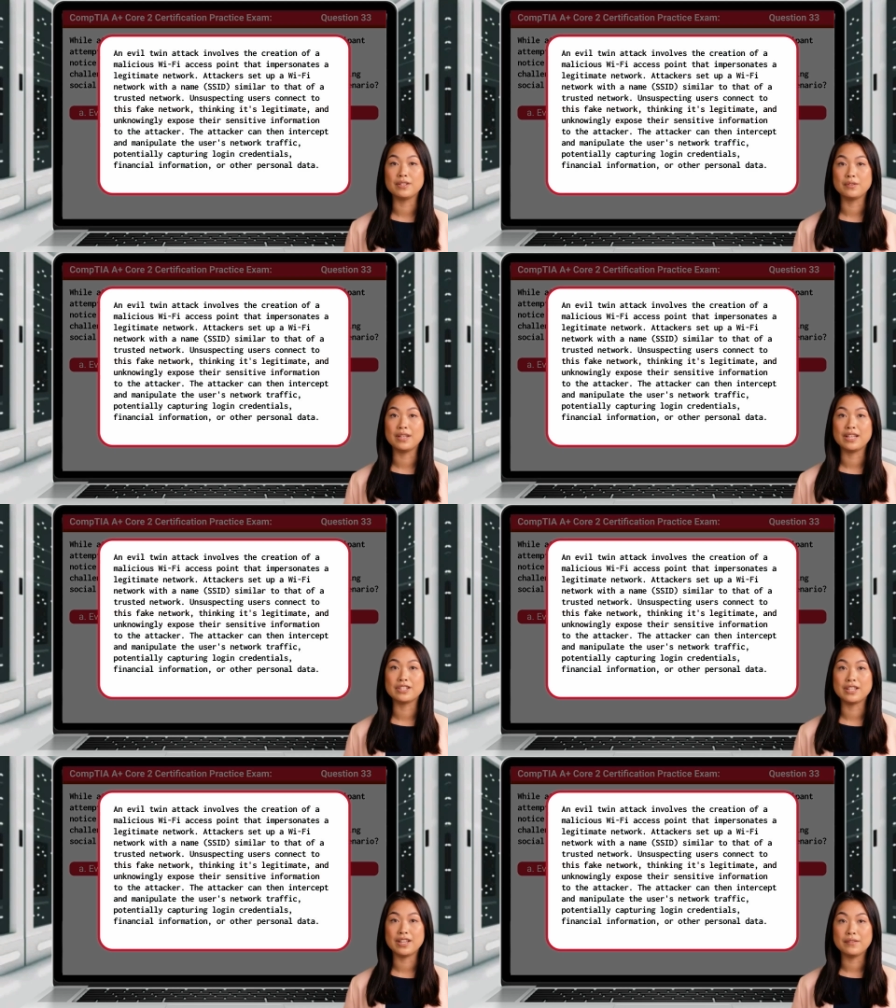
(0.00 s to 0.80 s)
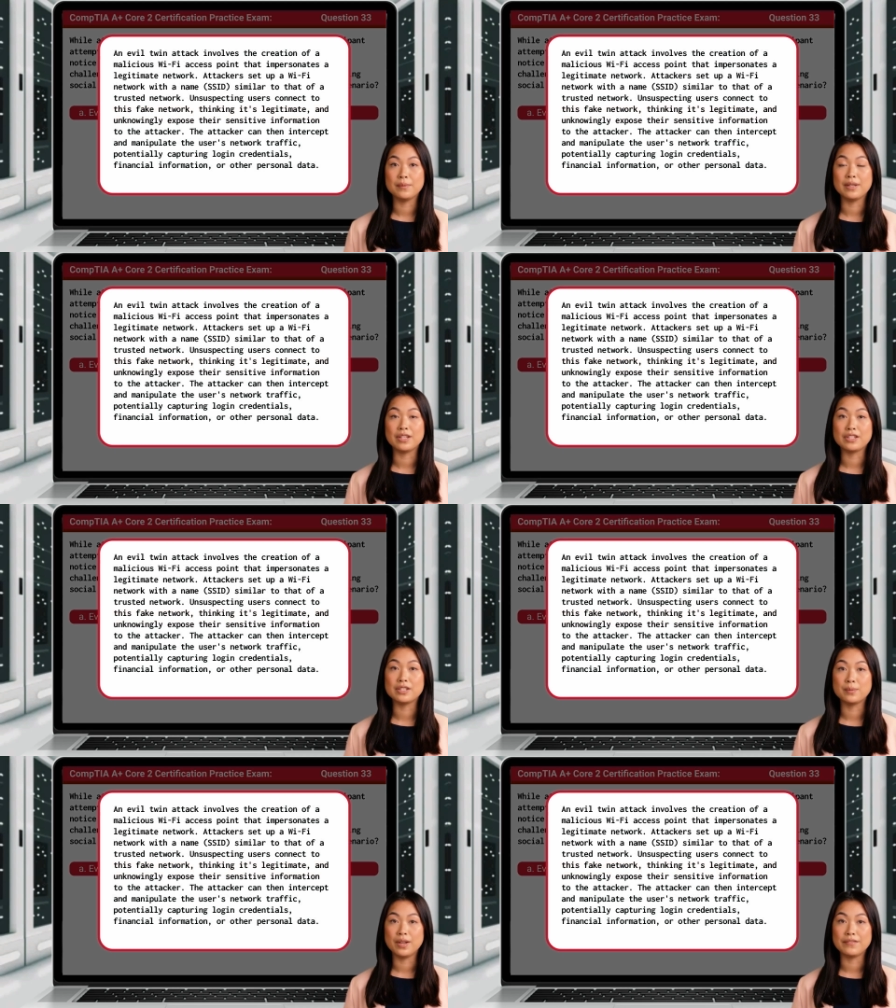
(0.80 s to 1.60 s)
the creation of a
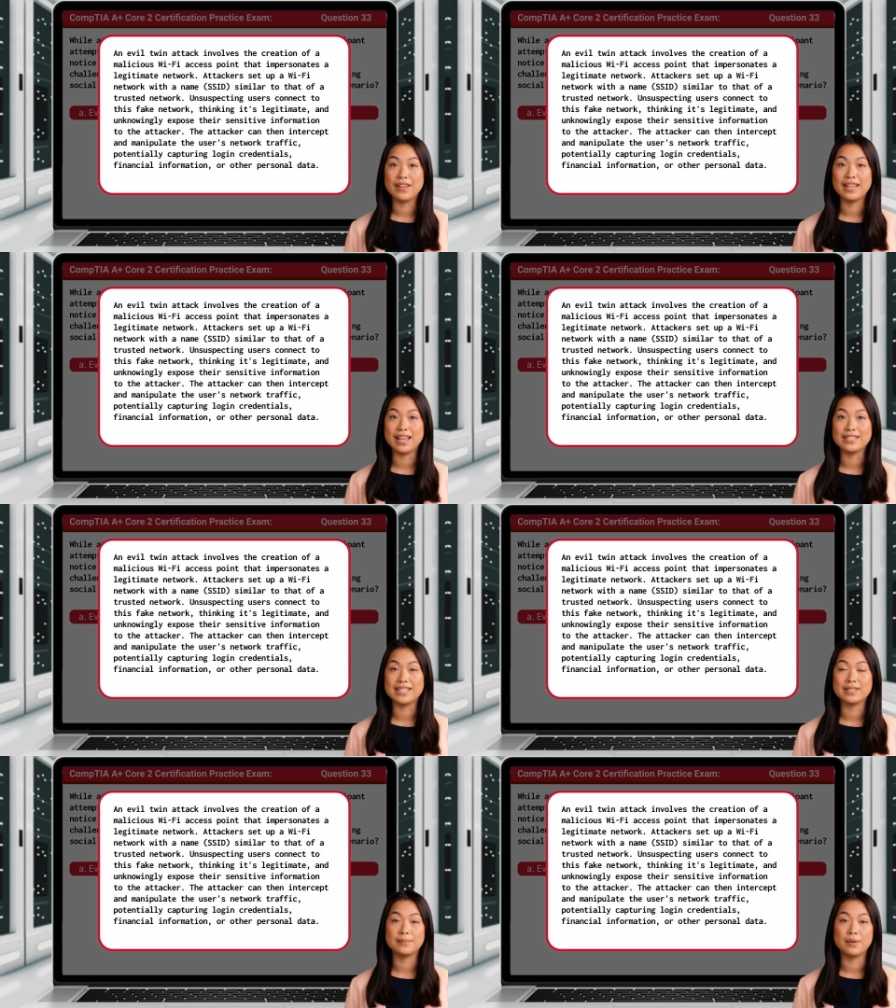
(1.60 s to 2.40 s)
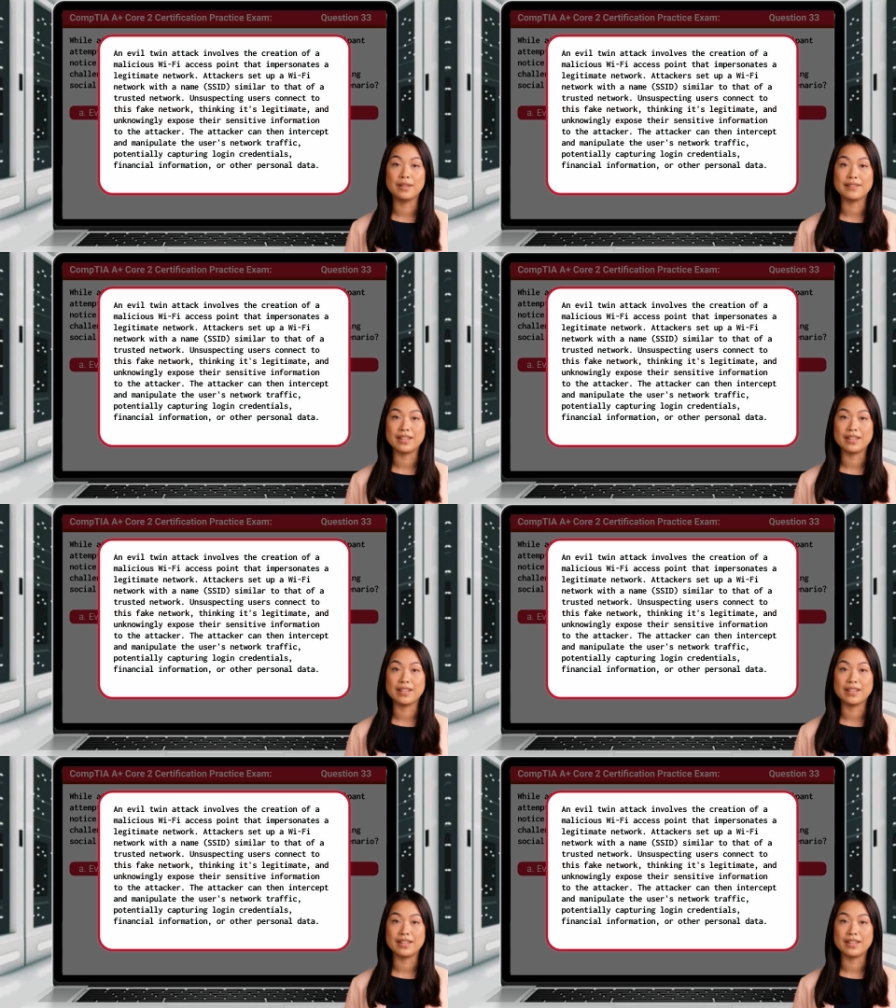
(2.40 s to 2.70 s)
malicious Wi Fi access point